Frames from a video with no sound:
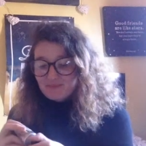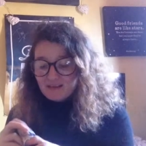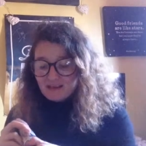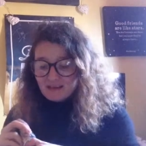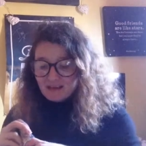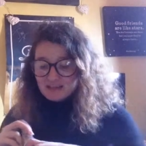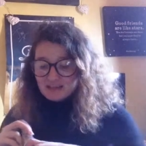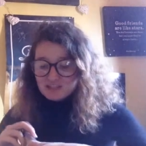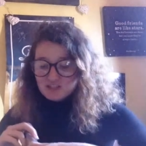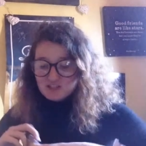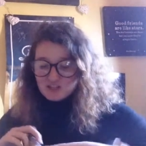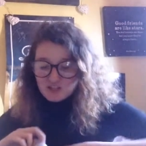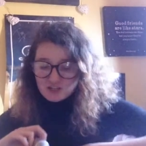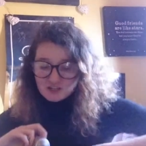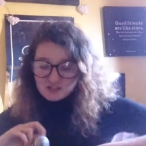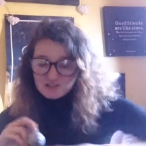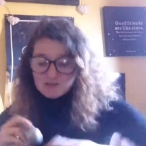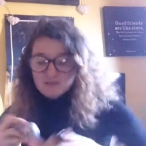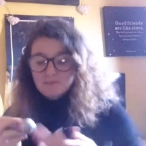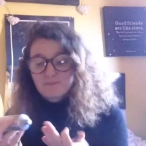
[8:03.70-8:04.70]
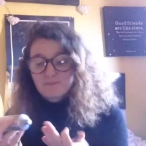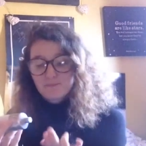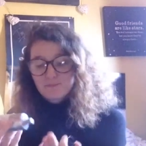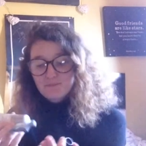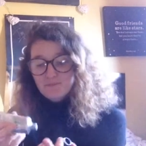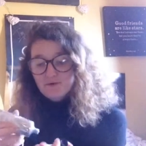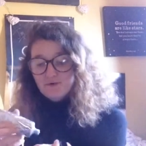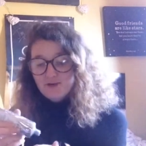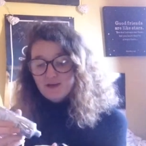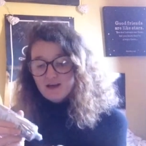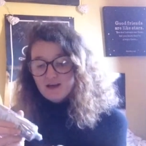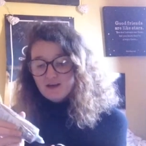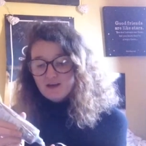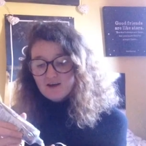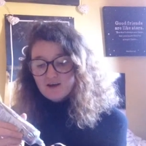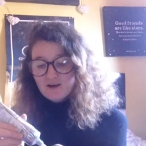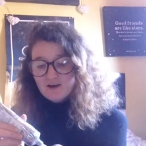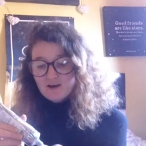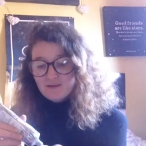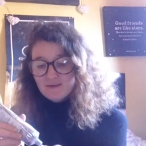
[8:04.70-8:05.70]
Let's just put it
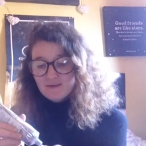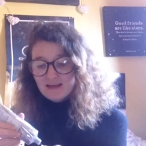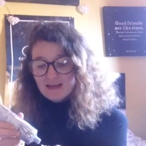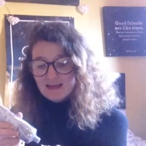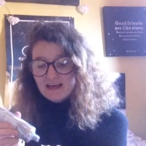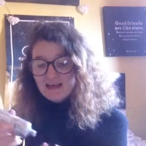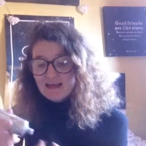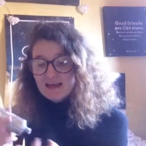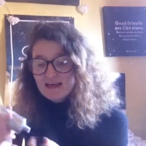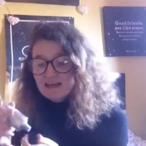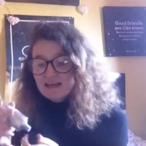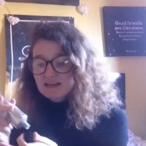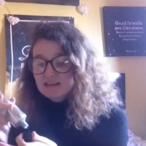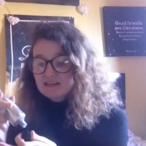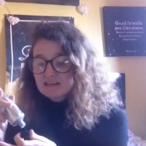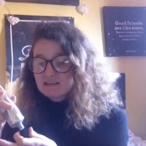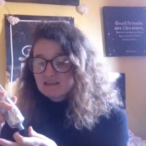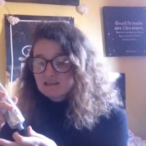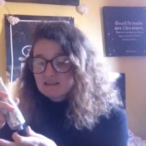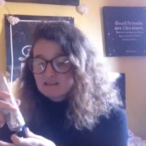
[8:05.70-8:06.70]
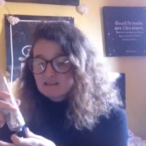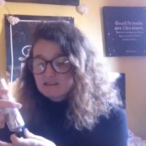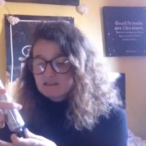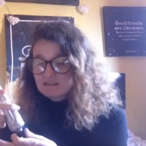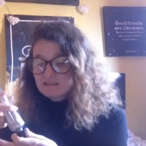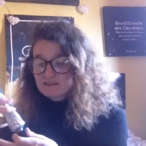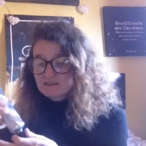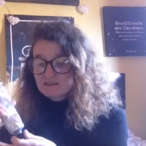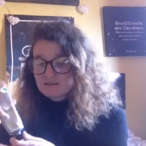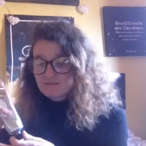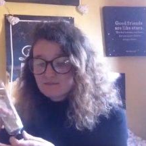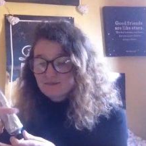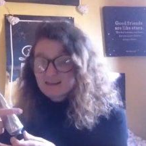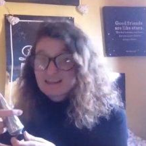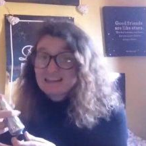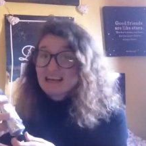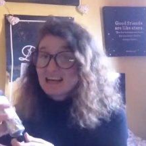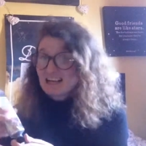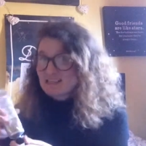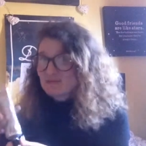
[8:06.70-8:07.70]
on my hands
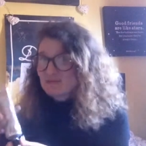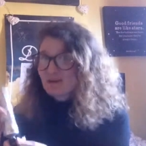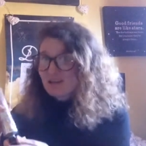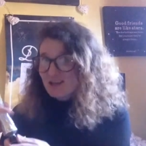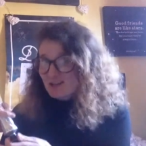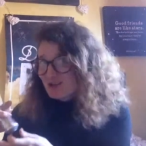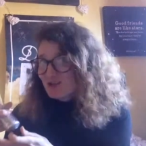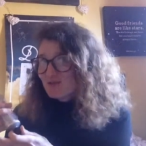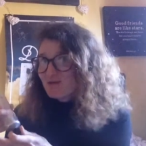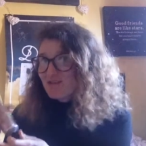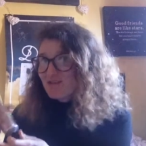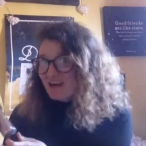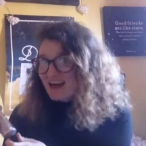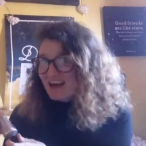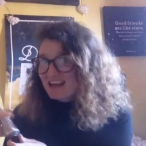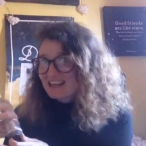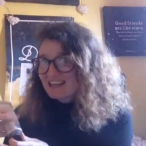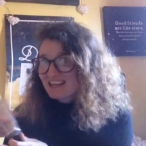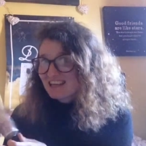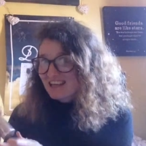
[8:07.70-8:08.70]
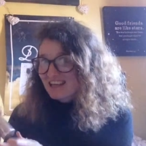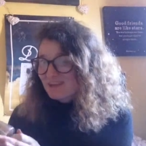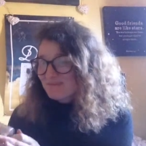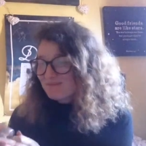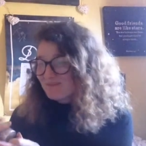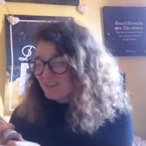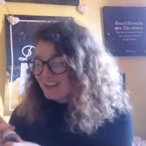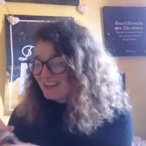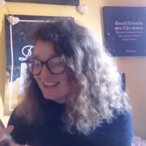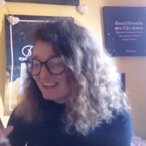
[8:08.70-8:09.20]
because that's what you do with hand cream.